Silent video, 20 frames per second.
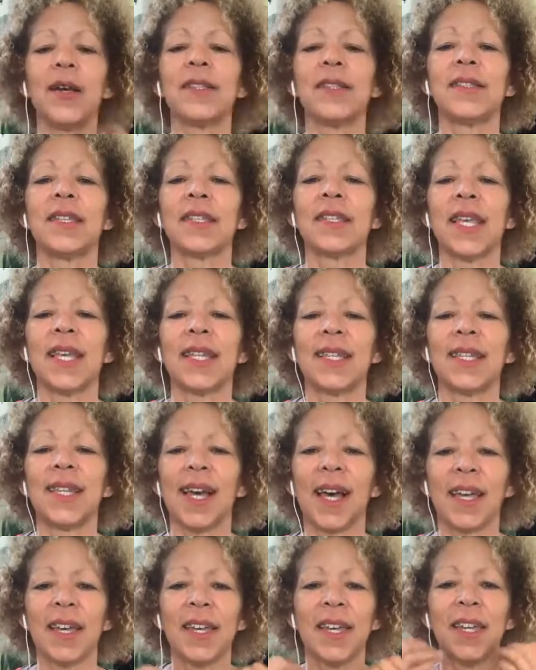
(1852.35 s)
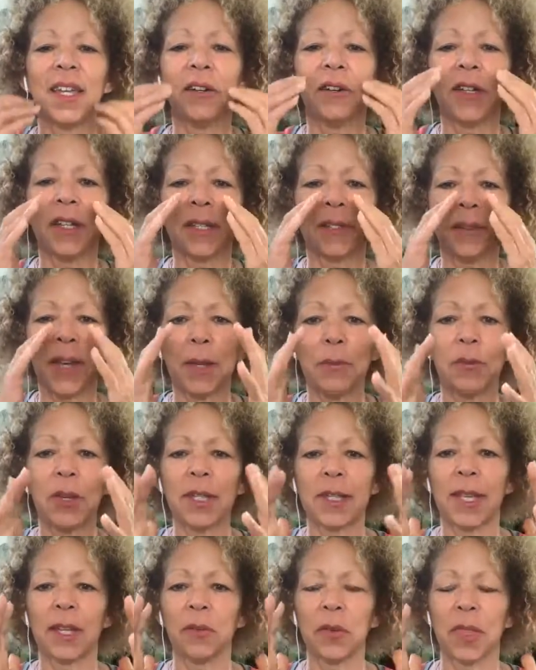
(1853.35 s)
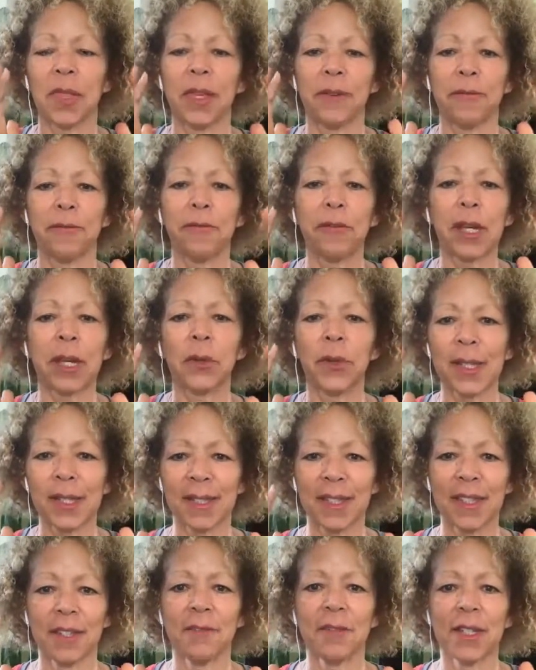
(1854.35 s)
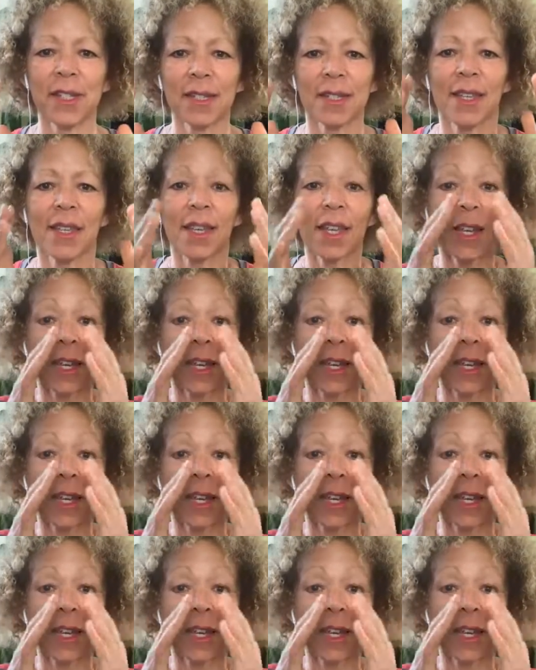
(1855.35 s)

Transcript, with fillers: is this entire area is vibrating with the frequency of it.